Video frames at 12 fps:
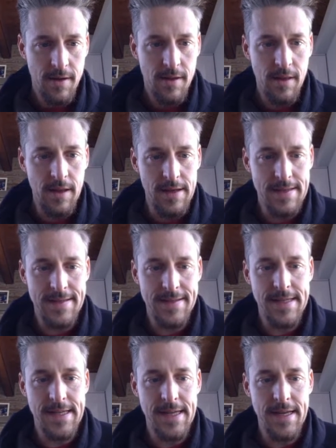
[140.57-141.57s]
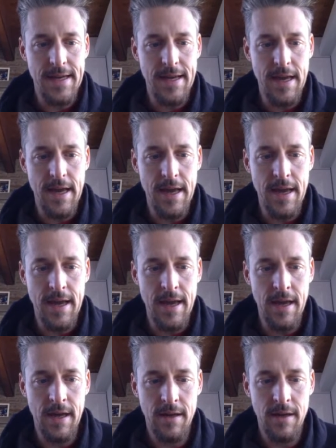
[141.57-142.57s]
Let's
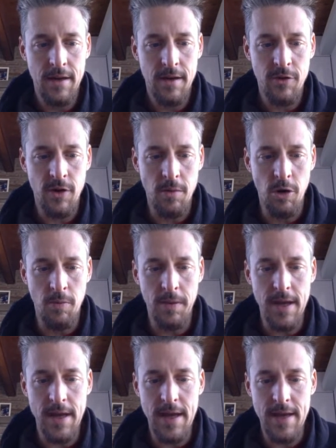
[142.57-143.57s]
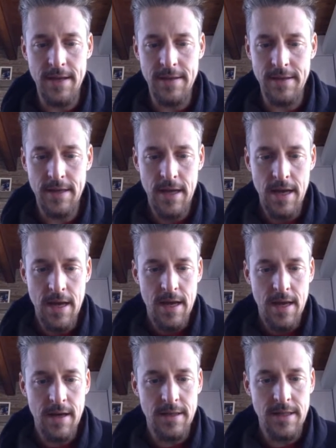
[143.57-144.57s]
see. Drum roll, please.
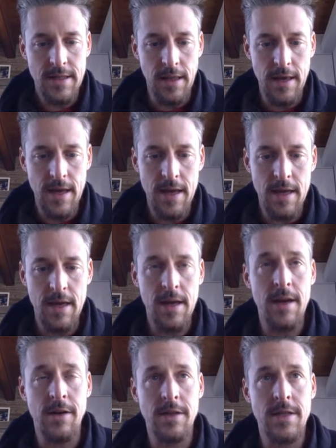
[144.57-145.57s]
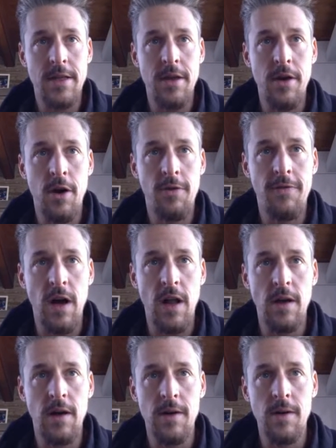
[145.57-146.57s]
Here's the link. Here's the no
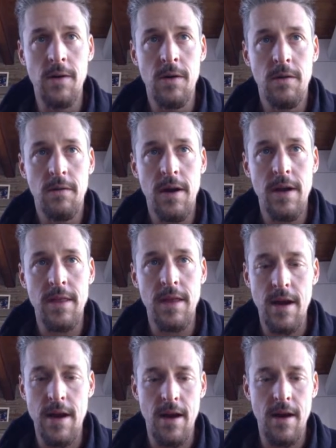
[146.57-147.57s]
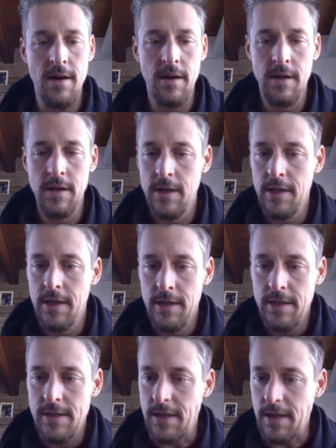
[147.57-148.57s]
follow right there.
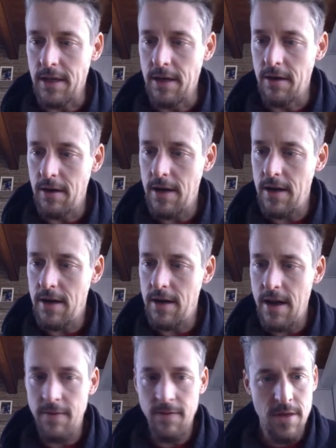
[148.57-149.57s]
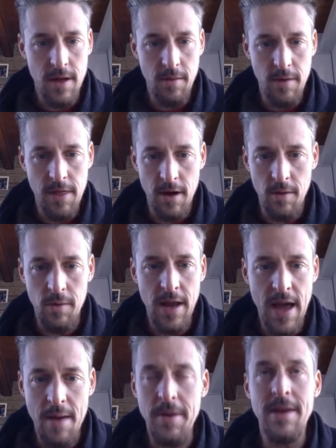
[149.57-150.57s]
So everything we thought would
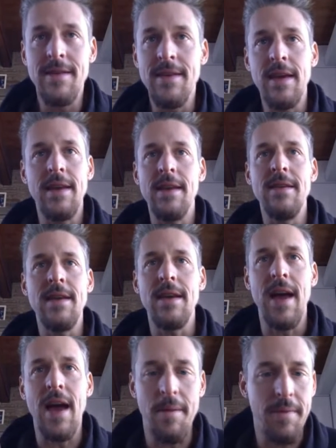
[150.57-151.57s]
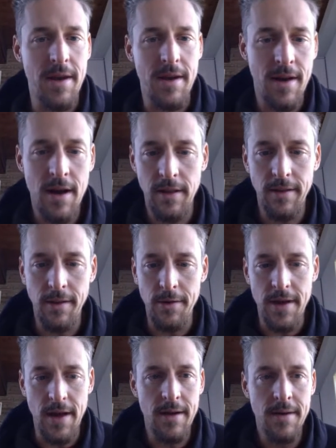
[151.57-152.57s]
happen did indeed happen.
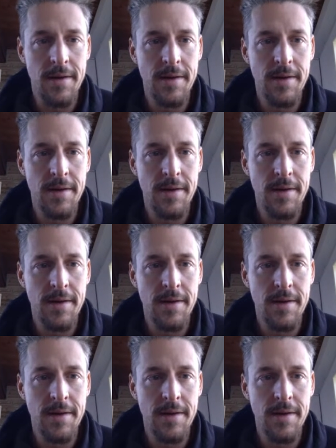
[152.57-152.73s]
Hallelujah.